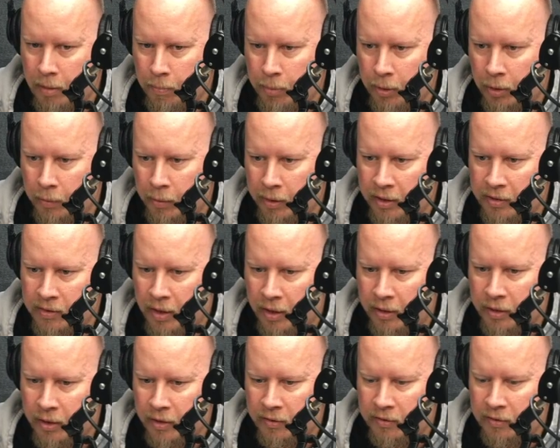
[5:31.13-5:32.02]
the breweries
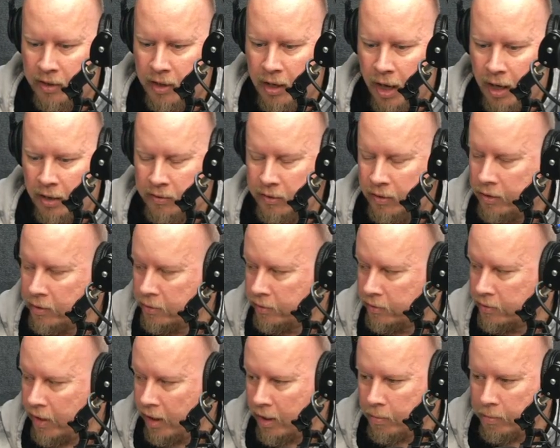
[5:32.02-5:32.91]
on the Seahawks
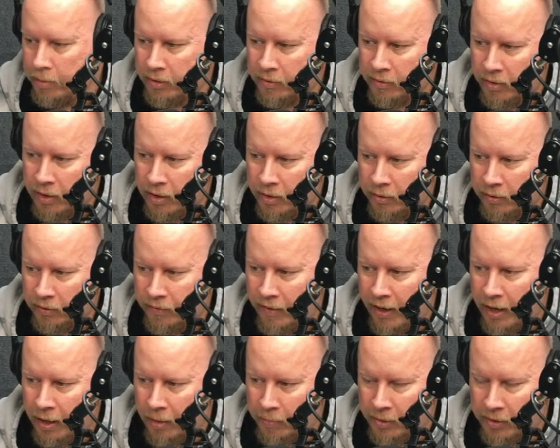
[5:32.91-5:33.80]
Eagles game. He's an Eagles
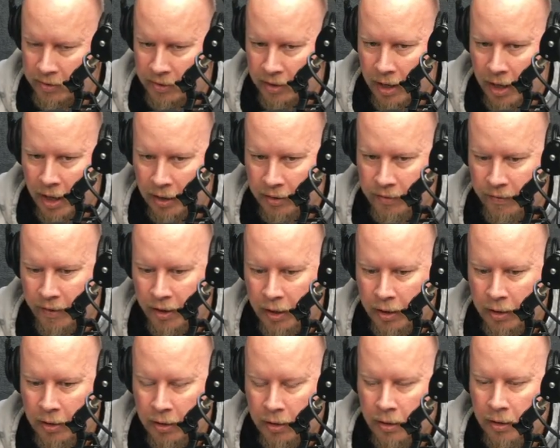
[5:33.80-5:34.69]
fan. I'm a Seahawks
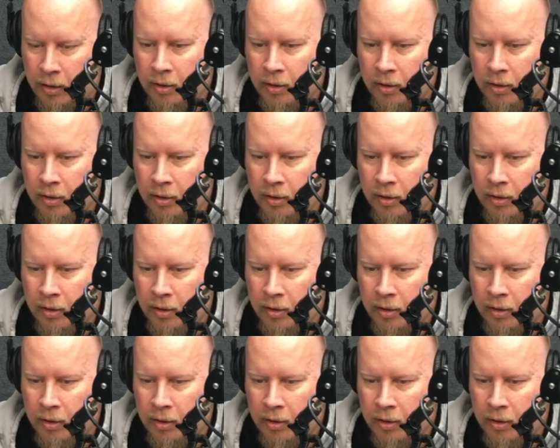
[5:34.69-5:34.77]
fan.